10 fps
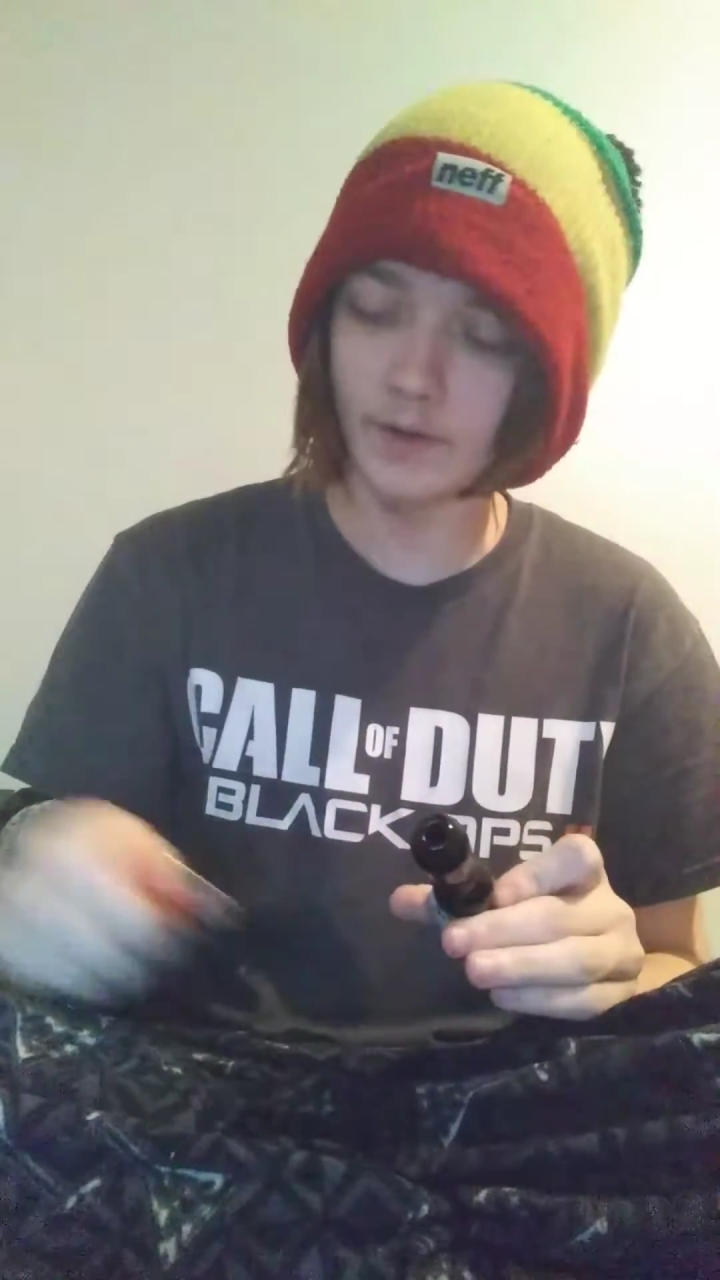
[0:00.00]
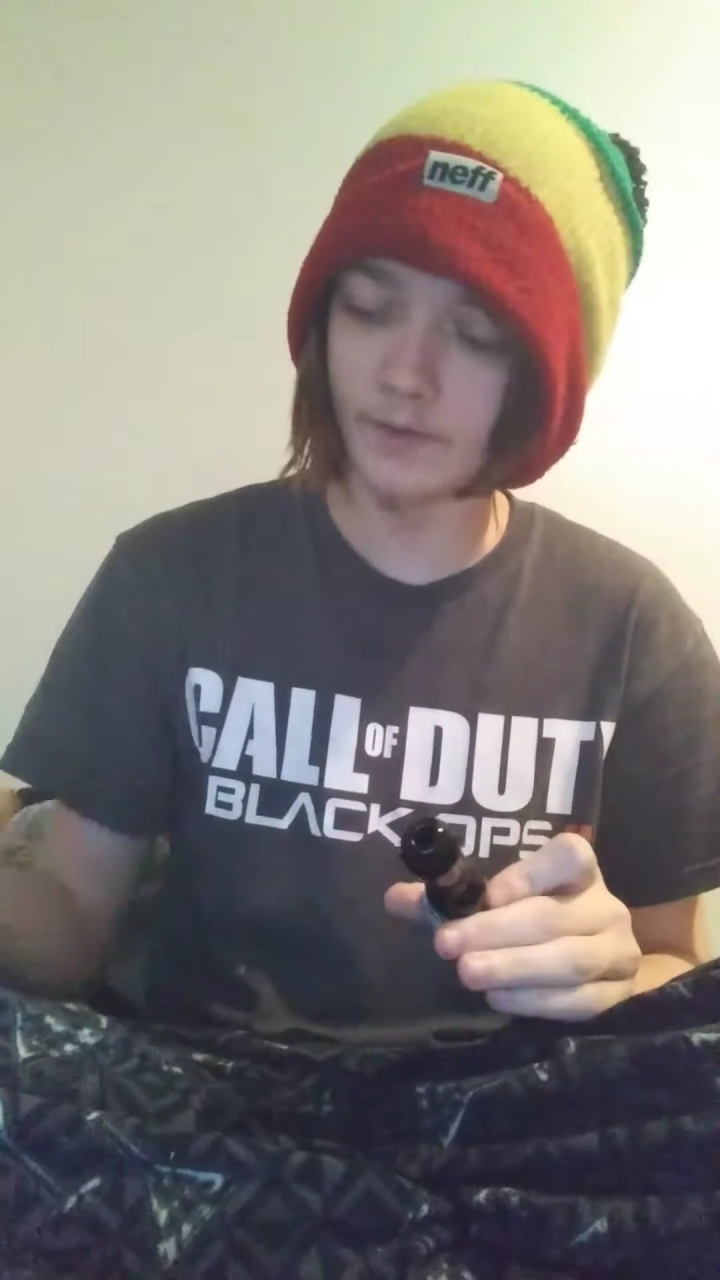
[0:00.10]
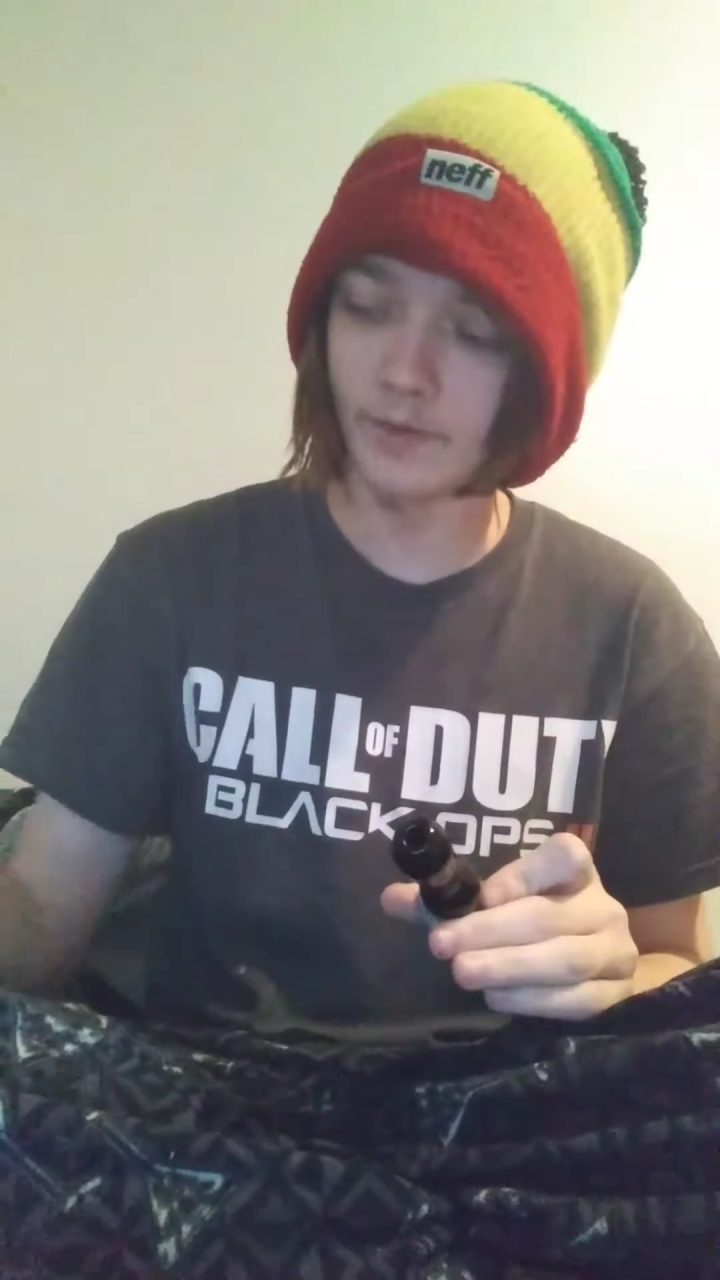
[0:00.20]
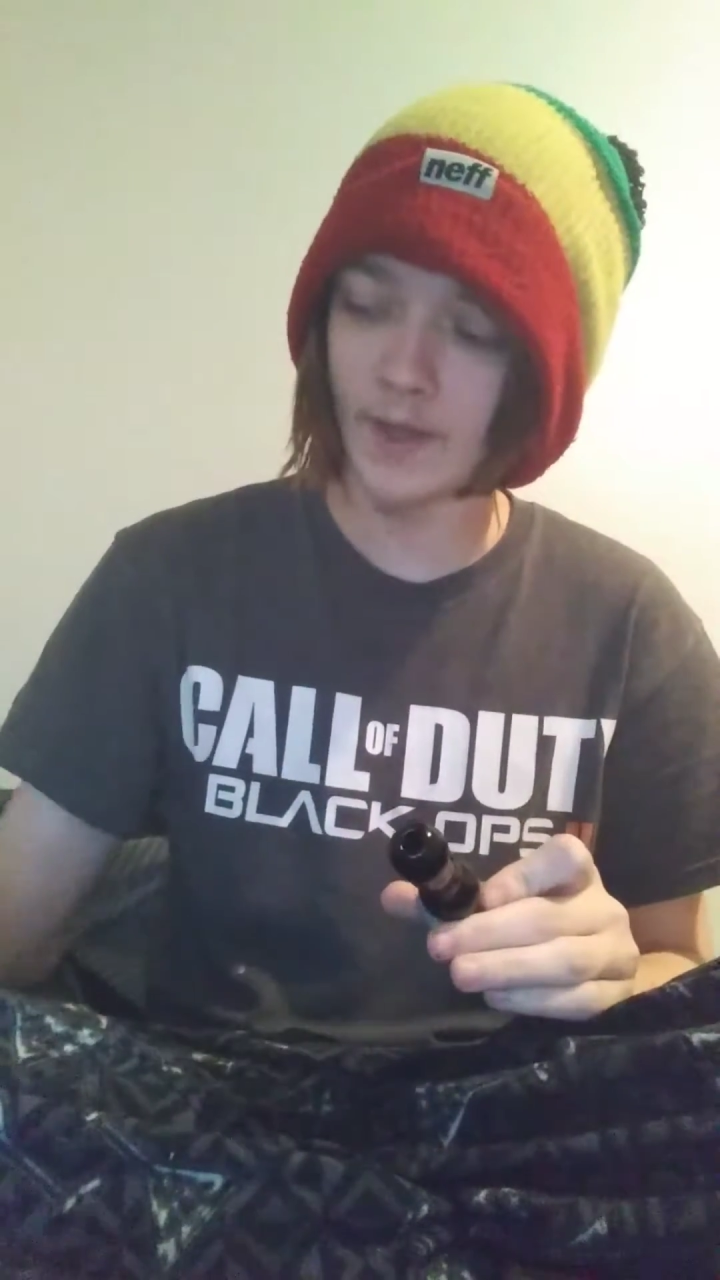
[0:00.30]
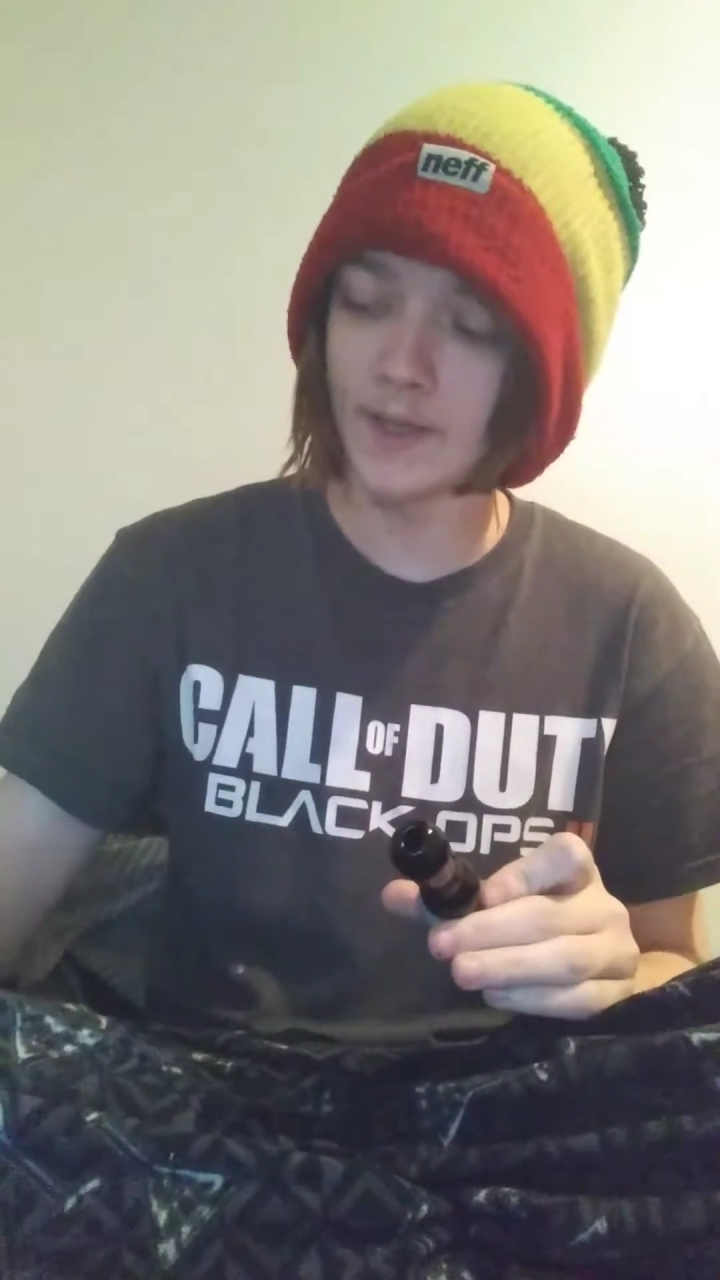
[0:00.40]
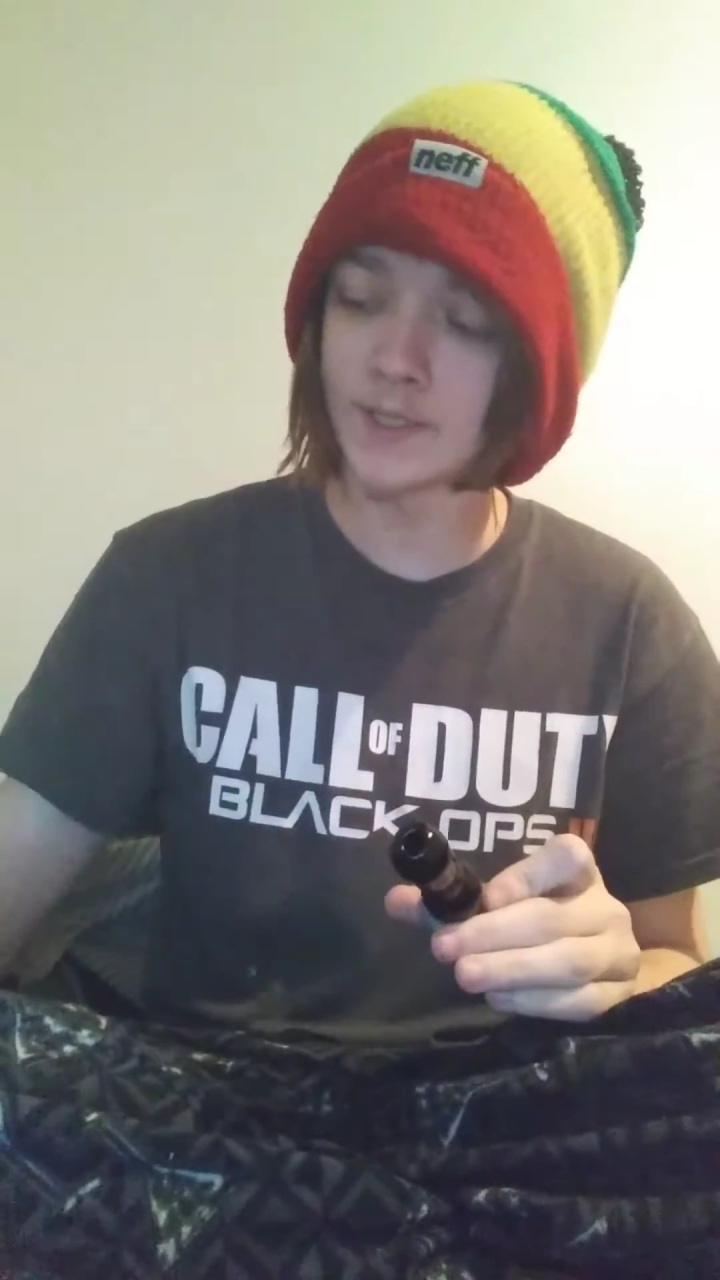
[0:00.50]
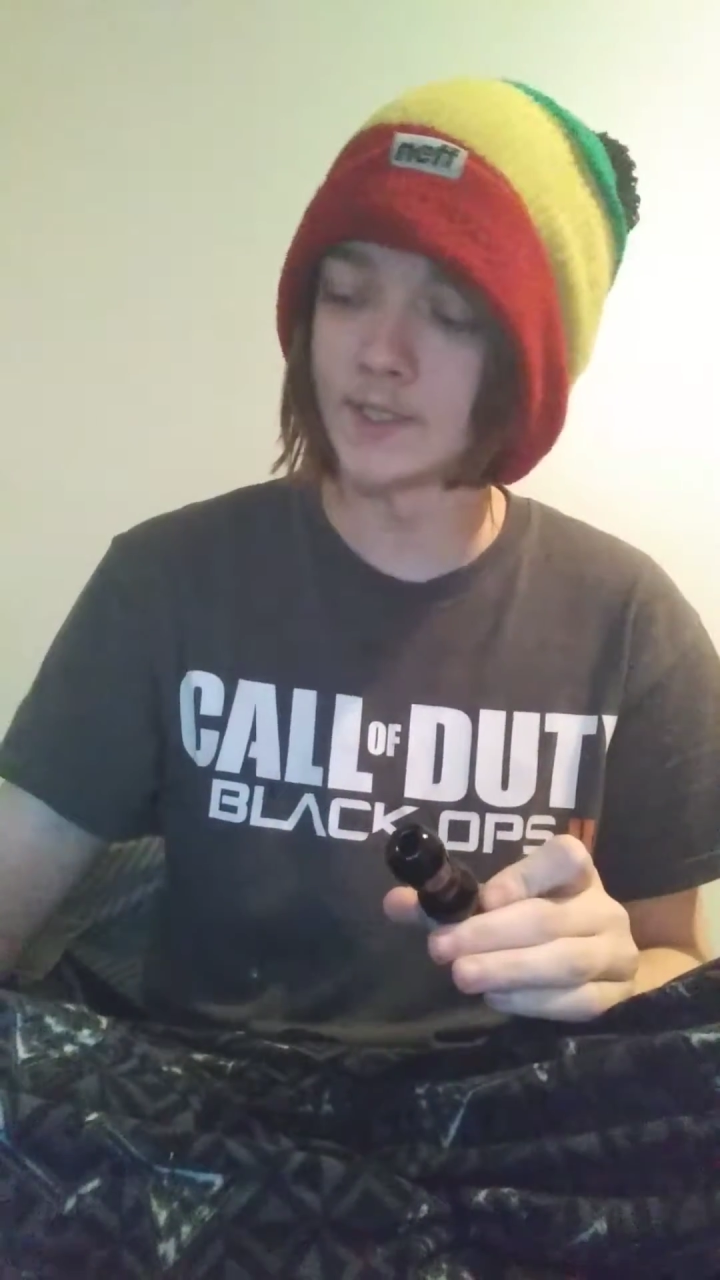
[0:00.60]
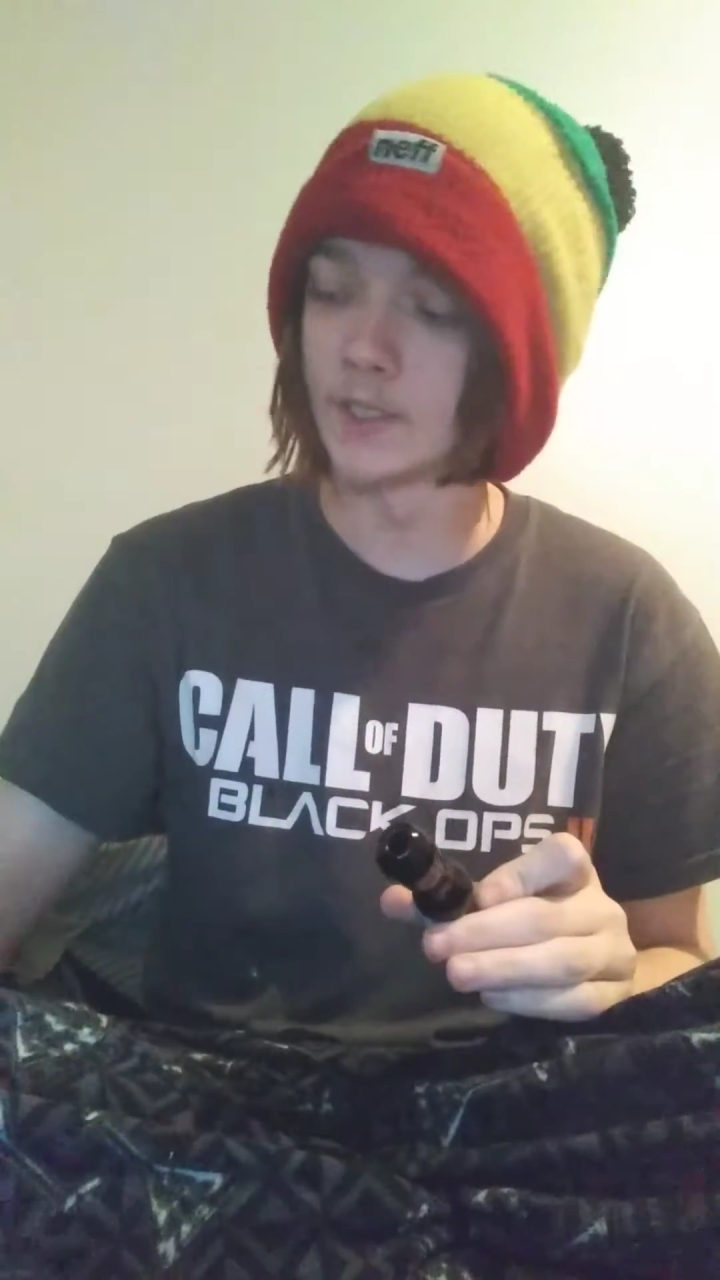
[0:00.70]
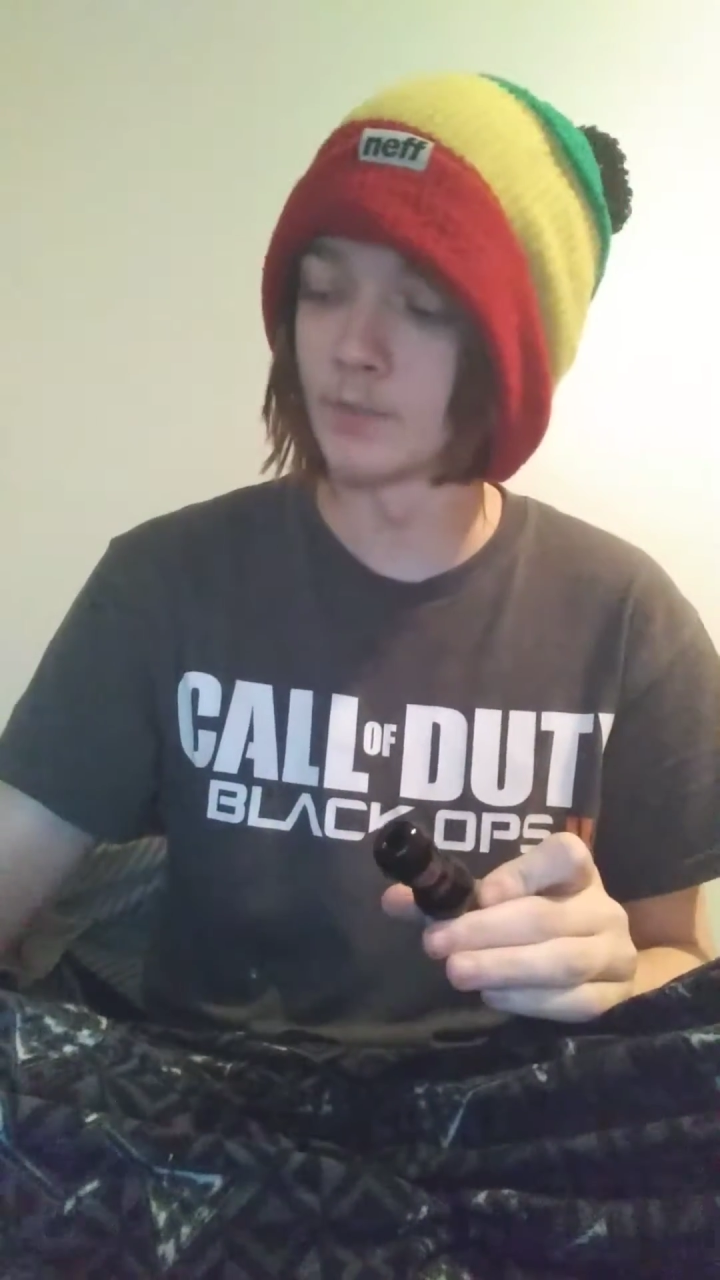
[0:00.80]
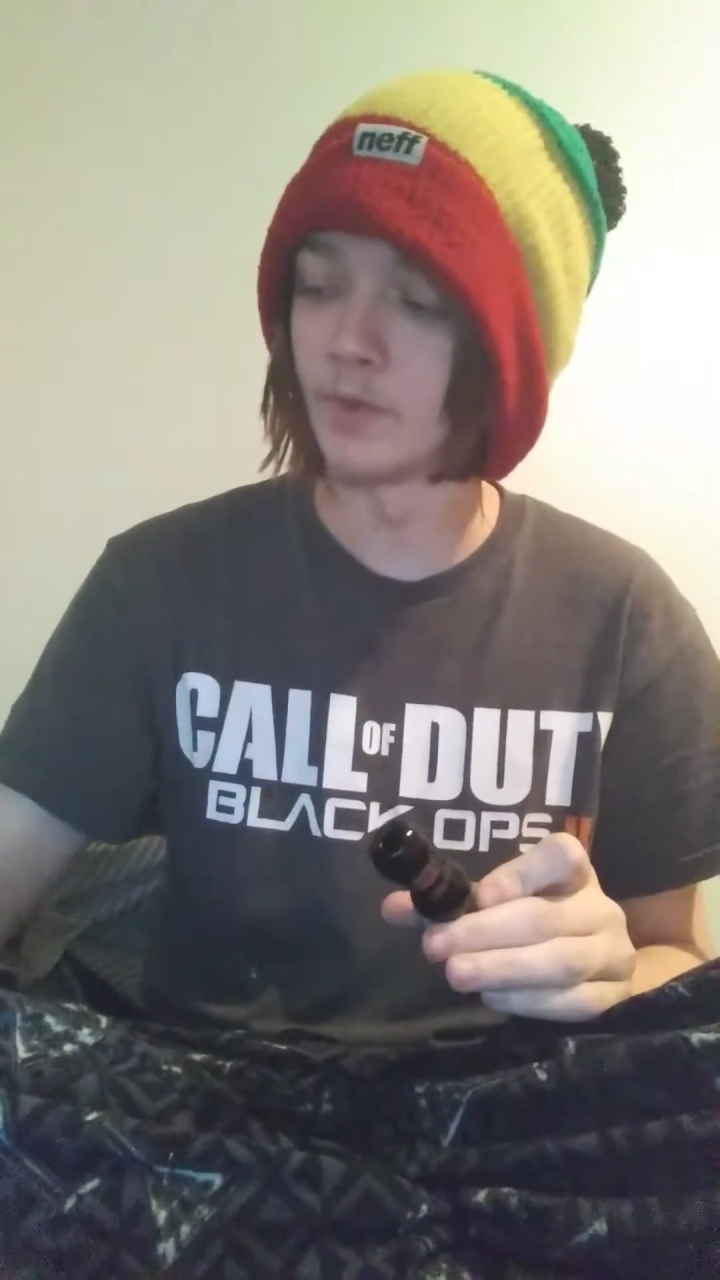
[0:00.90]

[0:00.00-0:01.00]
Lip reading: I've asked this